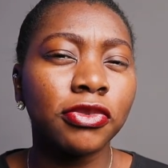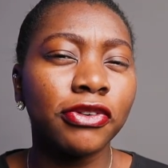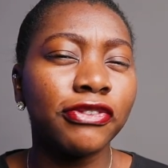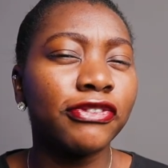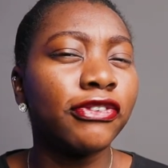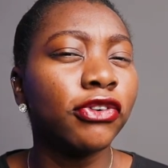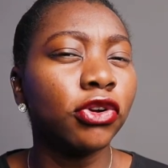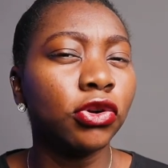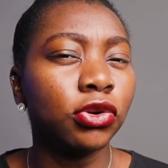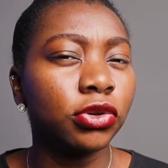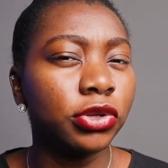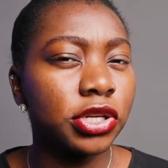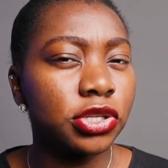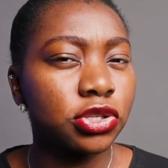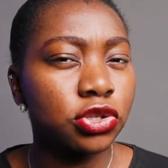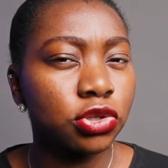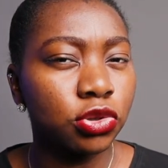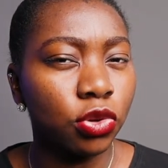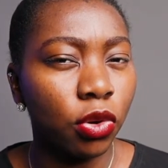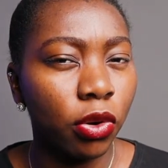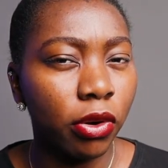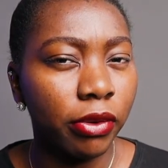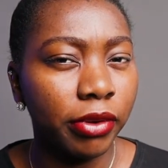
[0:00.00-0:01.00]
followed the
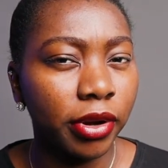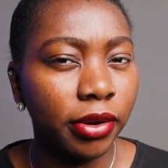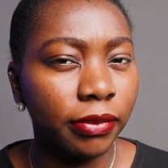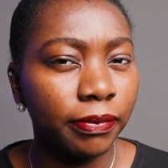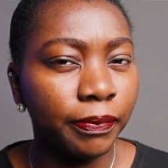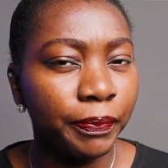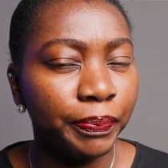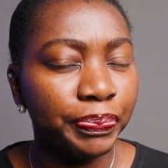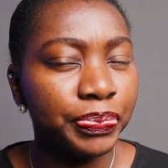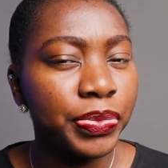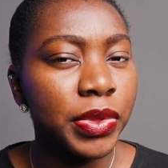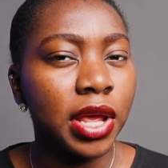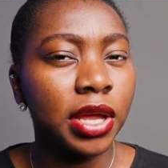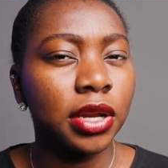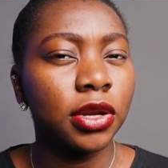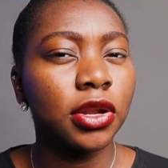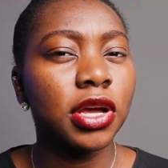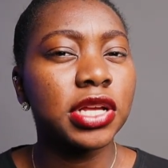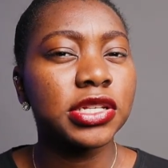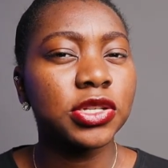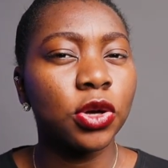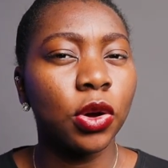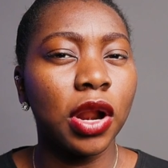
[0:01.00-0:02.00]
story?
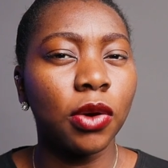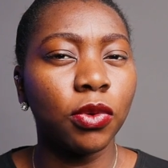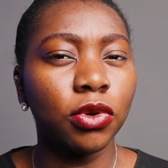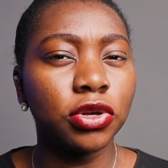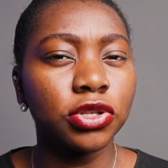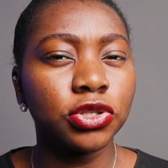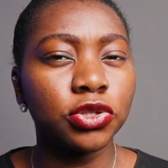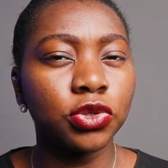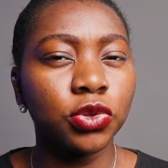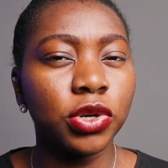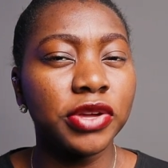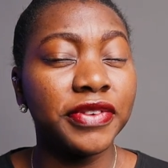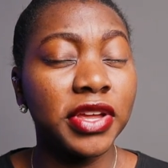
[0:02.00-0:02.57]
That's all I want to know.